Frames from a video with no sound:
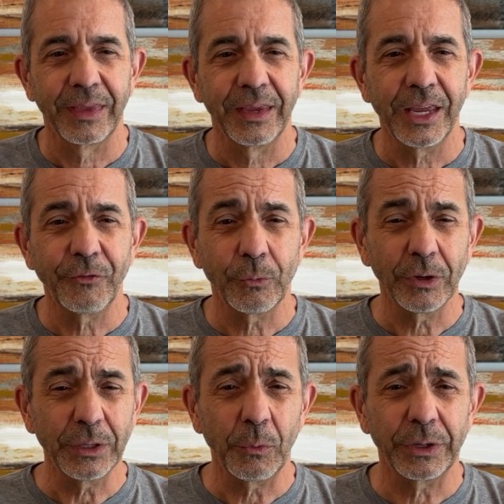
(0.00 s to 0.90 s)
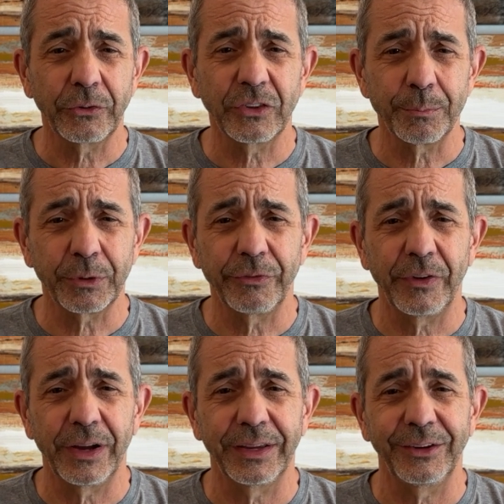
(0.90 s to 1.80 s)
If you really want to
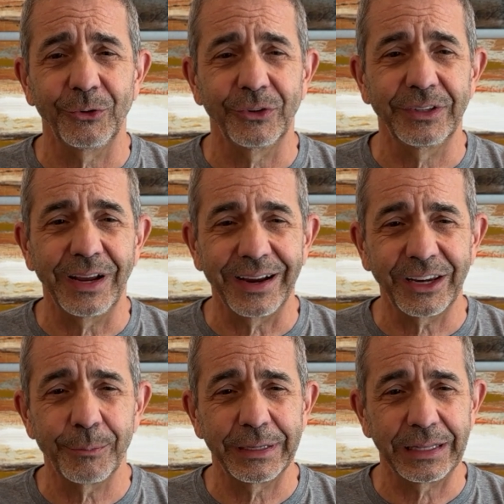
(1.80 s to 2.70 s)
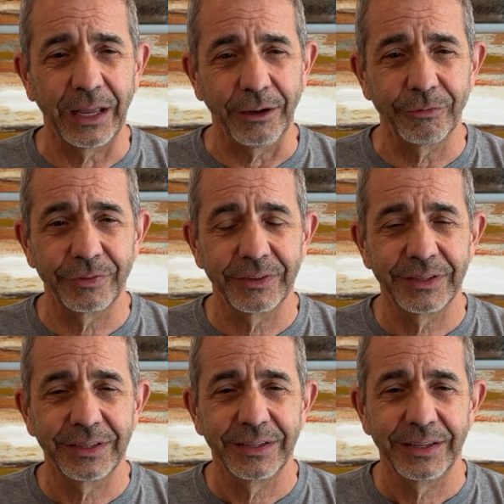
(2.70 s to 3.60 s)
simplify your document life,
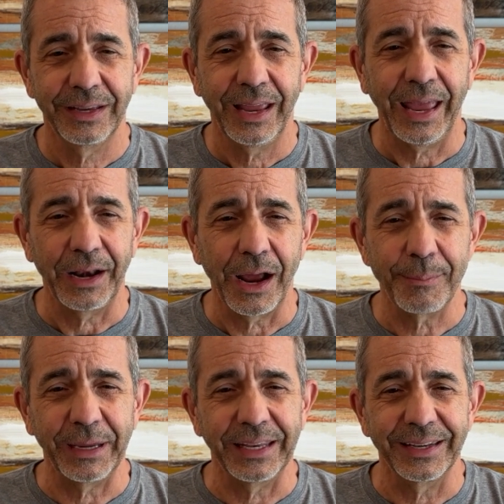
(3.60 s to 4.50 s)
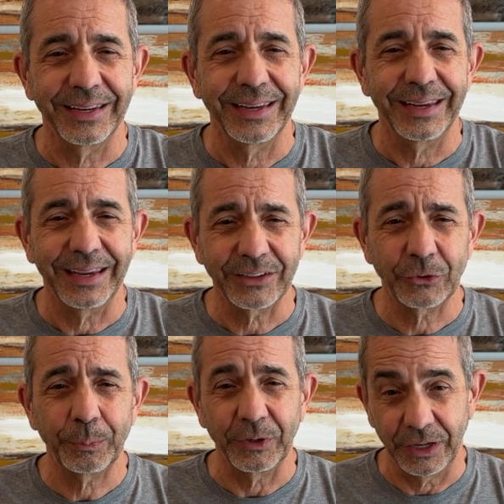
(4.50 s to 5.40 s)
and I mean
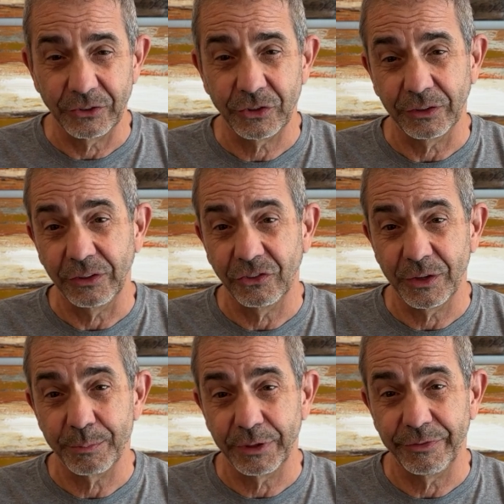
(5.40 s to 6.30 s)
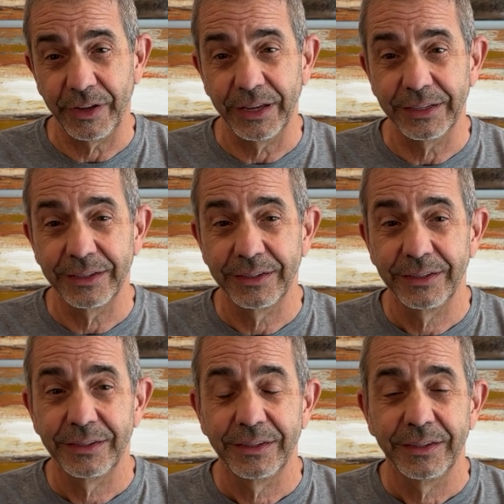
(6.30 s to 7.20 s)
exponentially simplify,
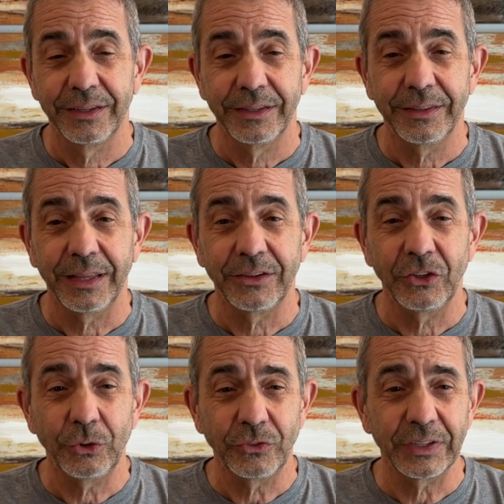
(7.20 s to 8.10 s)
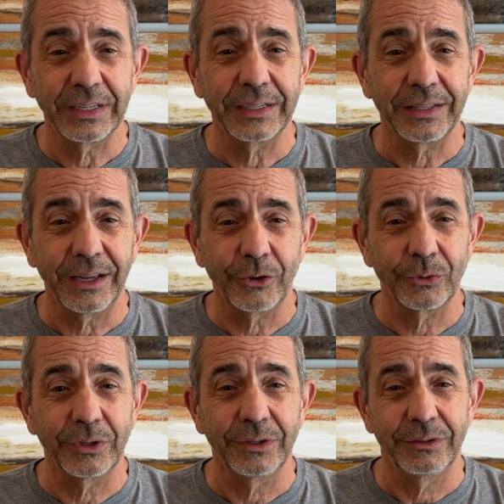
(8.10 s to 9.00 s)
then using
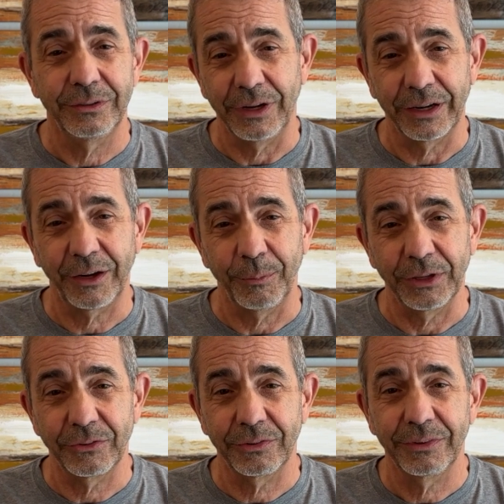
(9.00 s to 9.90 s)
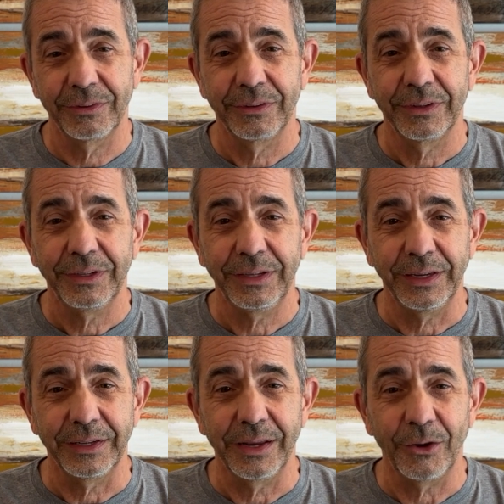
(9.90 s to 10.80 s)
cloud documents
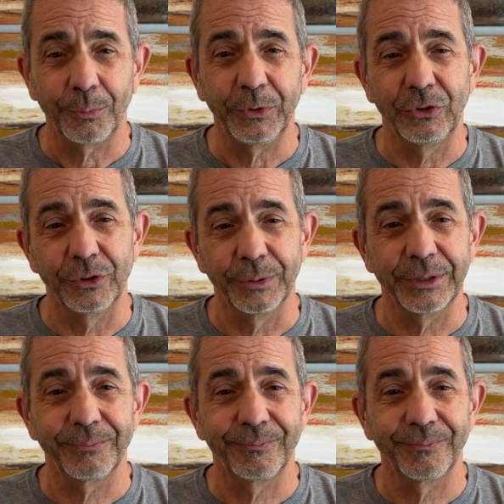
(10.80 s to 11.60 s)
can help you do it.